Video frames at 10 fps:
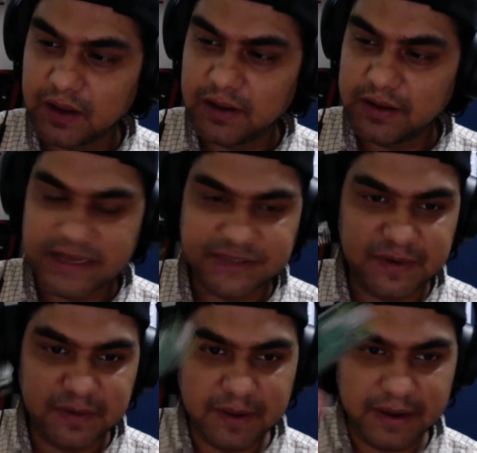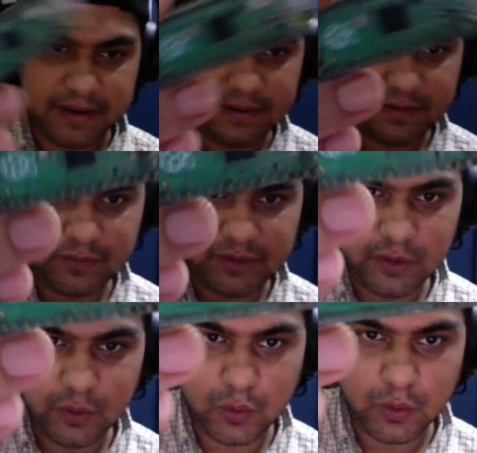Raspberry Pi, with the
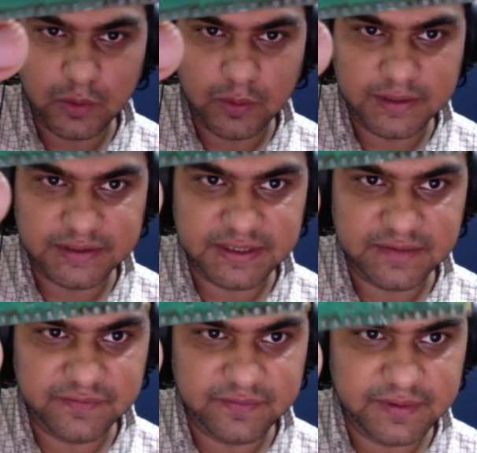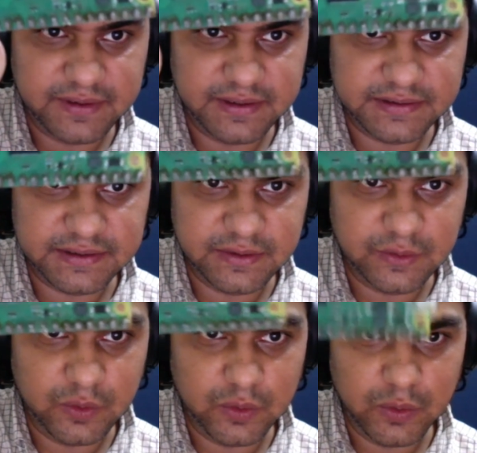logo itself. It's a
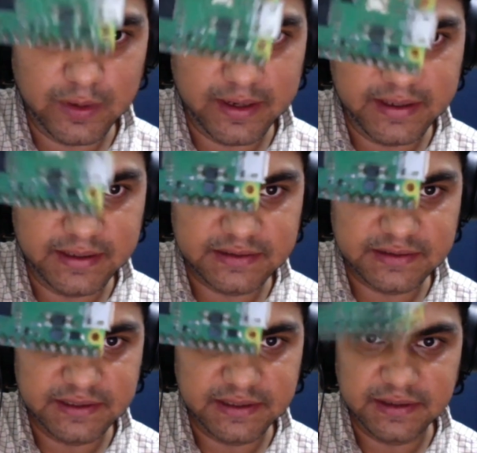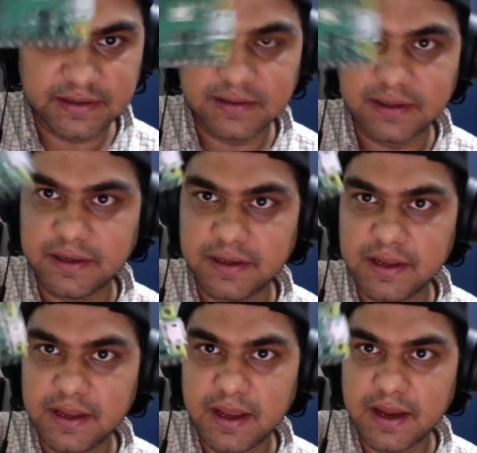logo and it's the thing,
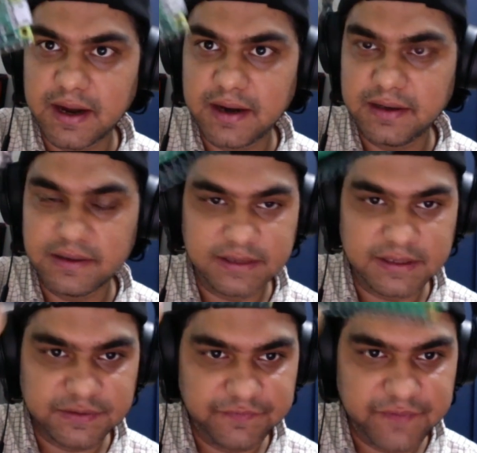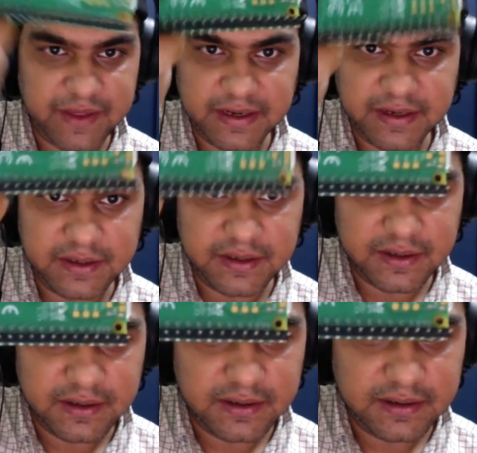and there's a very
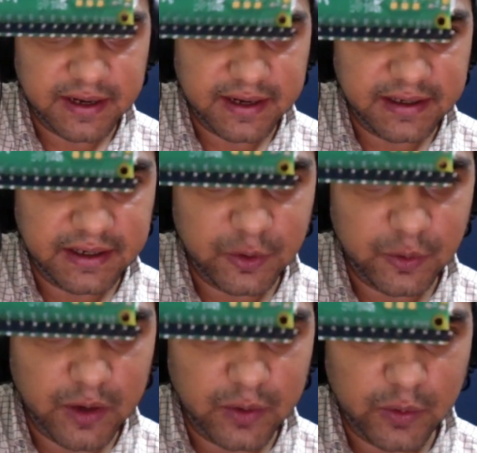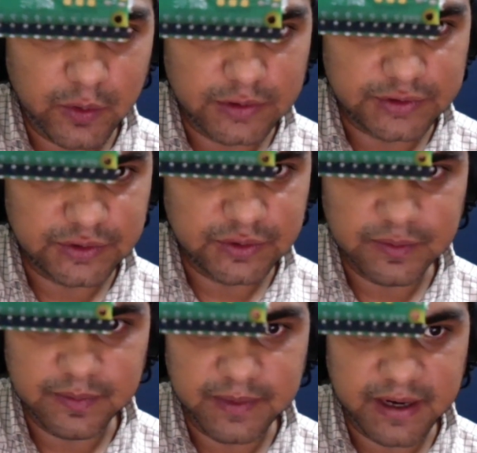tiny QR code also
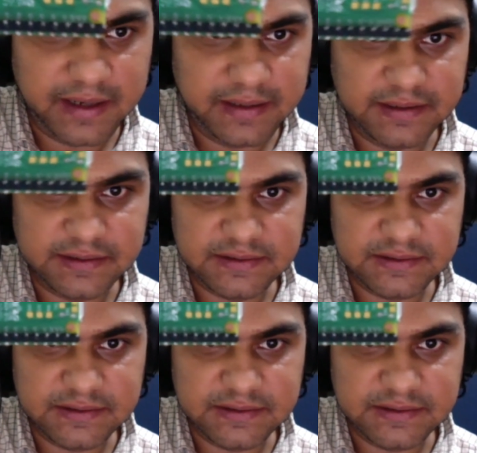behind this.